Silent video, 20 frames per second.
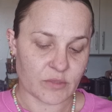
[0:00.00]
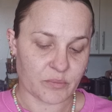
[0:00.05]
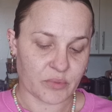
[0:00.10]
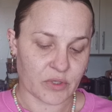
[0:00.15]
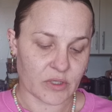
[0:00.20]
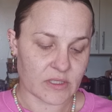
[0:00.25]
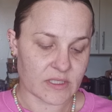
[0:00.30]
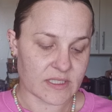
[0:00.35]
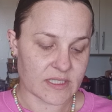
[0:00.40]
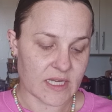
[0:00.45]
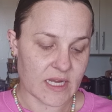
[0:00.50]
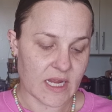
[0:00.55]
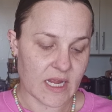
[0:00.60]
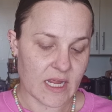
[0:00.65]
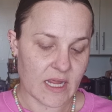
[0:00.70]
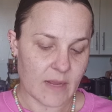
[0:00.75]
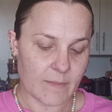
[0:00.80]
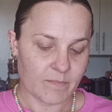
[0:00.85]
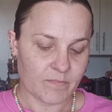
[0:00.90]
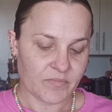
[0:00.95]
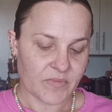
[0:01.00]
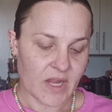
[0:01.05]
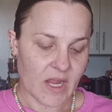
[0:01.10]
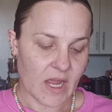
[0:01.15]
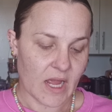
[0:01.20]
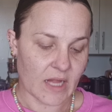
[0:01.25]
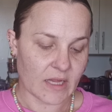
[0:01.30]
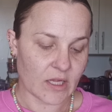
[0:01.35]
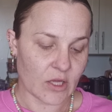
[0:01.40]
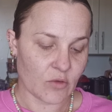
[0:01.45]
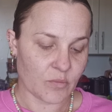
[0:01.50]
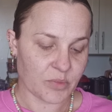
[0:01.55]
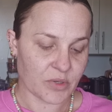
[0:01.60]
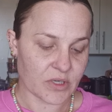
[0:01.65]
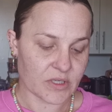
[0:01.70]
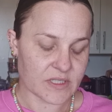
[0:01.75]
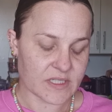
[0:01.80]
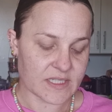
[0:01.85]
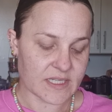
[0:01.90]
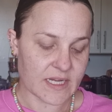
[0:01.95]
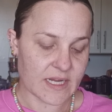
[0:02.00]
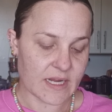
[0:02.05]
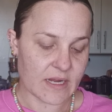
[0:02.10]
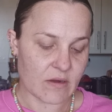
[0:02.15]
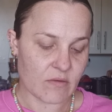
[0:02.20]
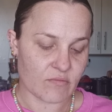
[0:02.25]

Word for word: Percy. Hello Percy,